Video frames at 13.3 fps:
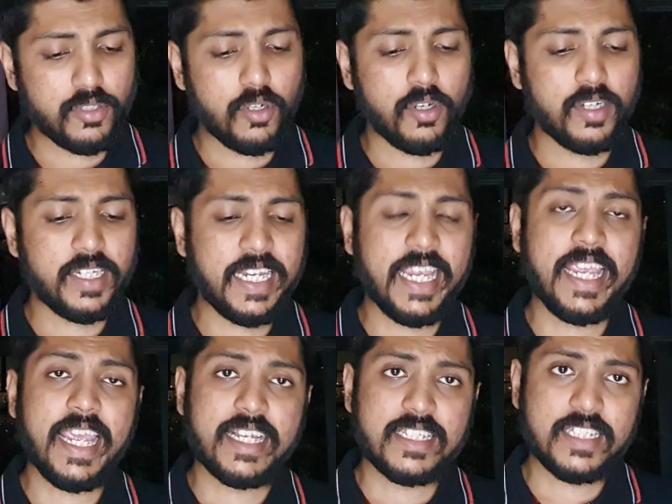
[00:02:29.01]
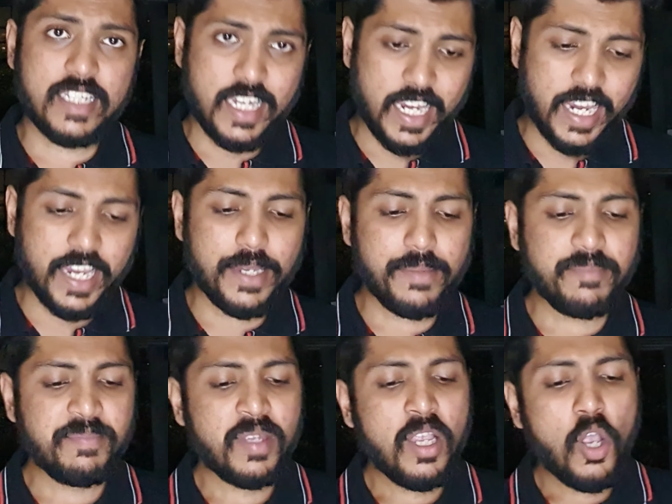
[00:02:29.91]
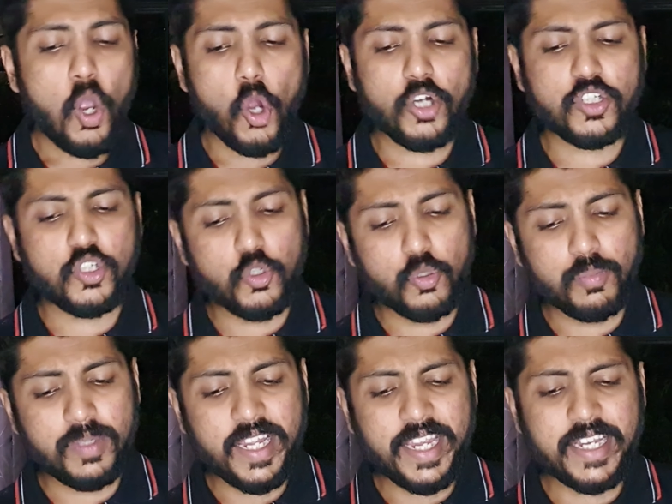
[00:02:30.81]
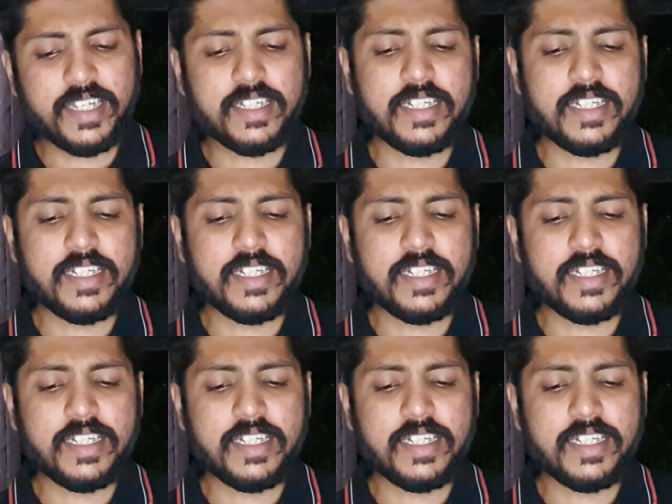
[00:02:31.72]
or KXTA or Groom Lake,